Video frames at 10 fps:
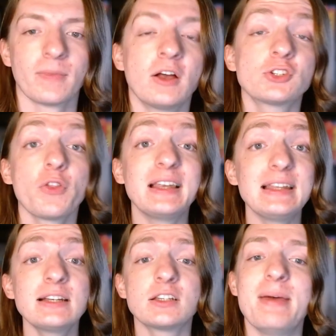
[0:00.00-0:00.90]
So they
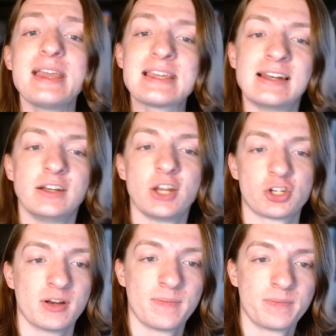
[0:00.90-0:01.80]
needed to make an
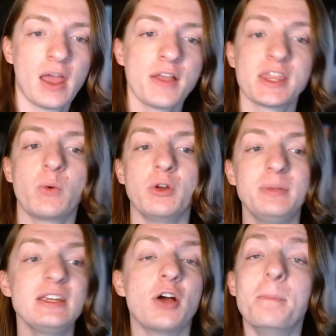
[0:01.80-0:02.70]
edition that would
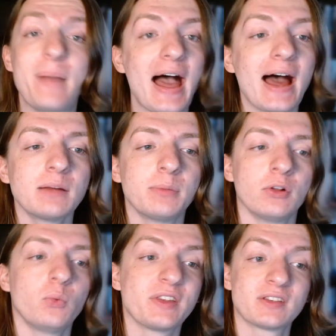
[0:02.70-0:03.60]
be compatible
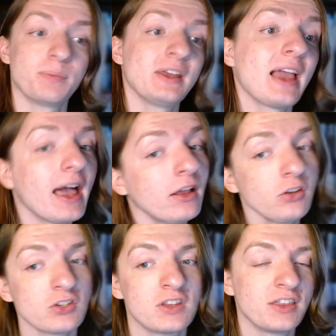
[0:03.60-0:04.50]
with something
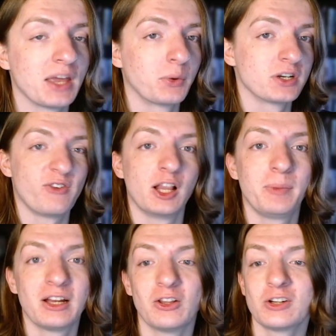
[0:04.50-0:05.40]
else that they were
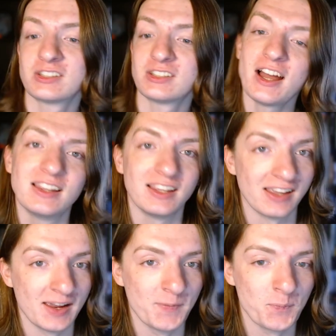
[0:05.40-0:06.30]
developing alongside the
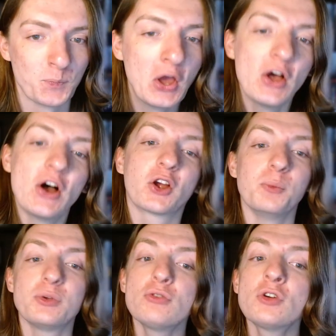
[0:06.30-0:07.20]
game, a
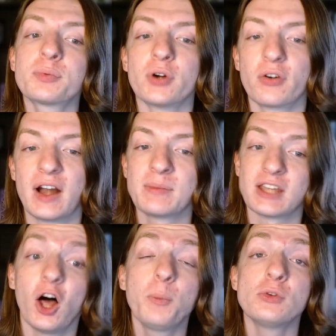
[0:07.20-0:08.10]
computer program to
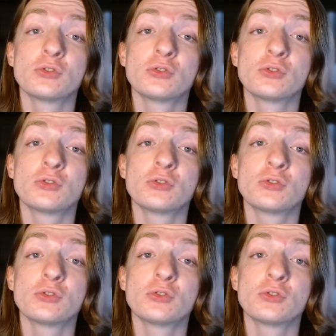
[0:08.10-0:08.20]
help you